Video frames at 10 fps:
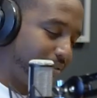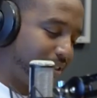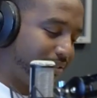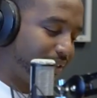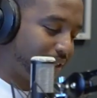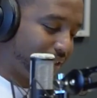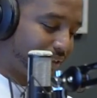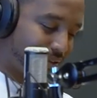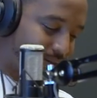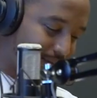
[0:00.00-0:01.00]
Just
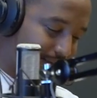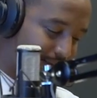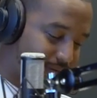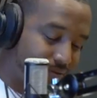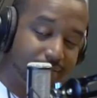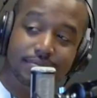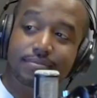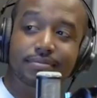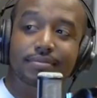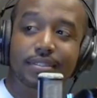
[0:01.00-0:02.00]
fucking
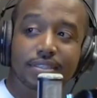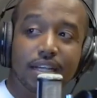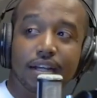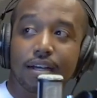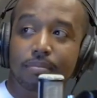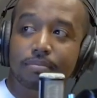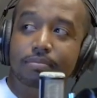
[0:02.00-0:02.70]
suck it up.